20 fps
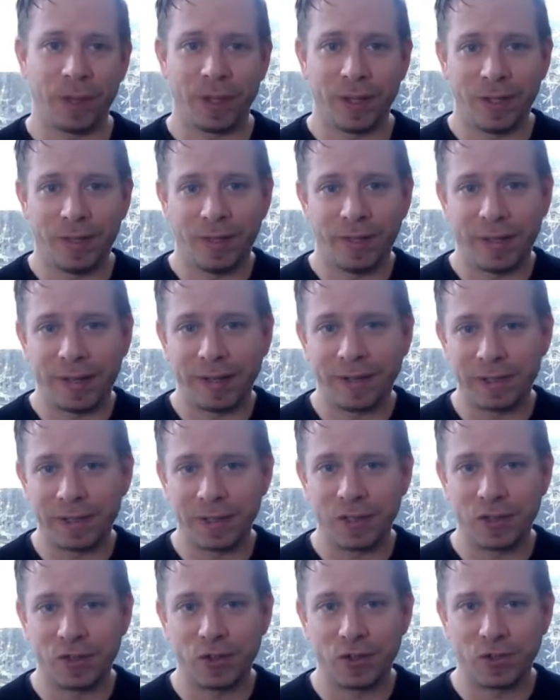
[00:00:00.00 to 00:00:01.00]
That's
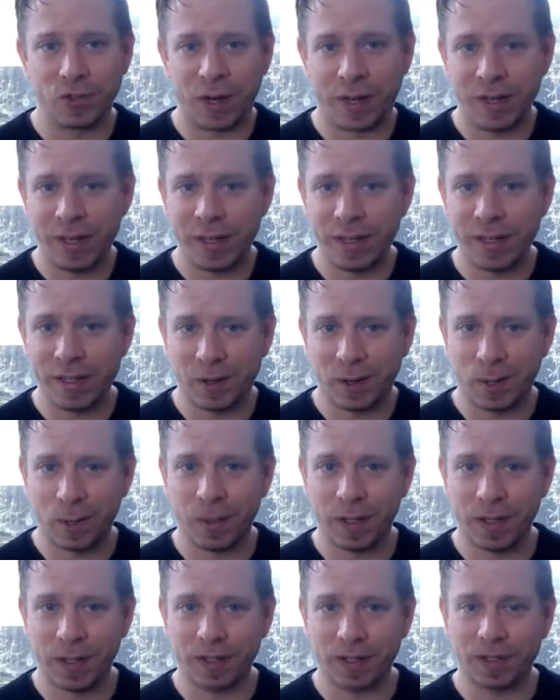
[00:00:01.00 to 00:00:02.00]
a trendy
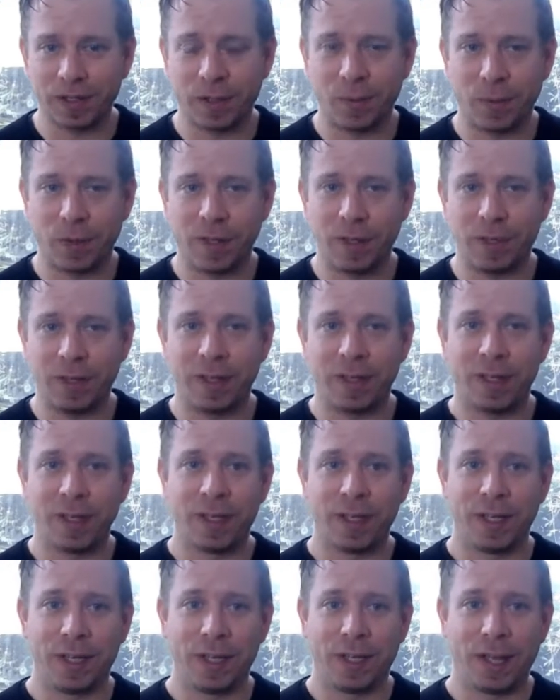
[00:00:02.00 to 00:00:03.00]
topic in some way,
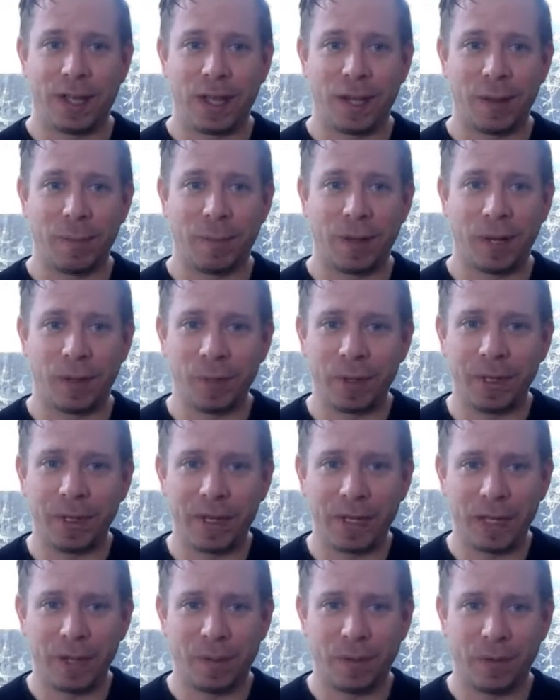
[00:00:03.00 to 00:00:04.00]
but I want
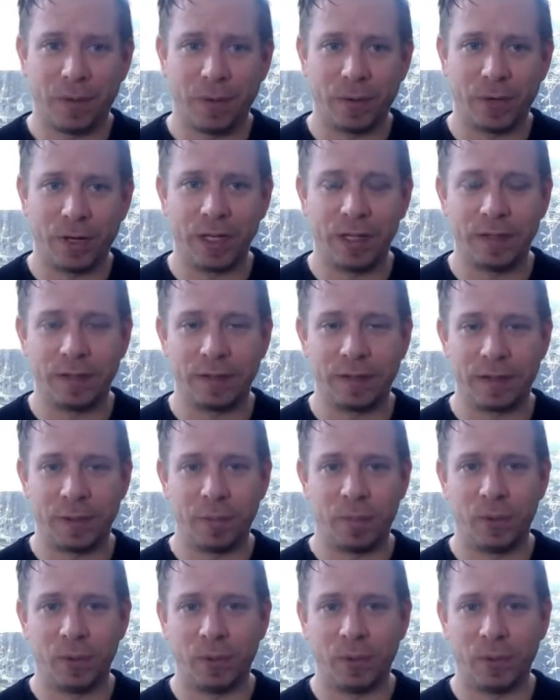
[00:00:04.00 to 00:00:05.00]
to keep it really
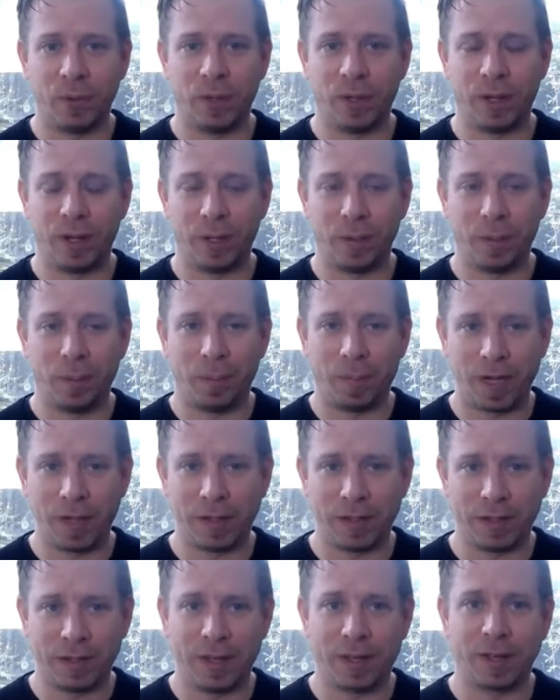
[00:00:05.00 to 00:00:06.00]
simple and
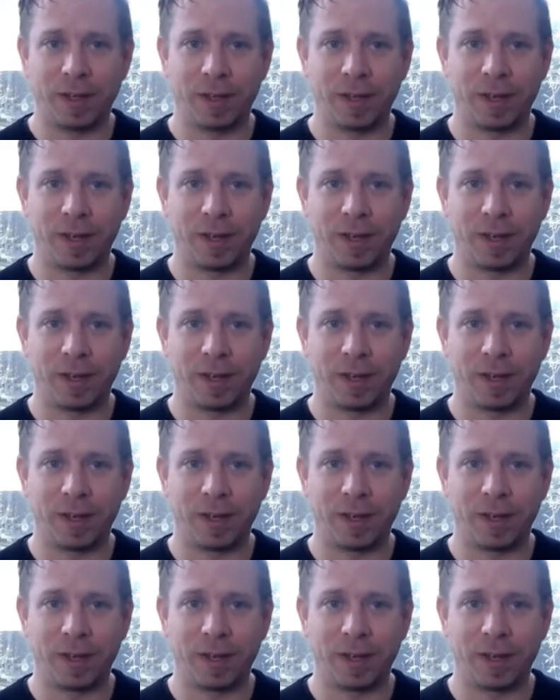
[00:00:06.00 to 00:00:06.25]
basic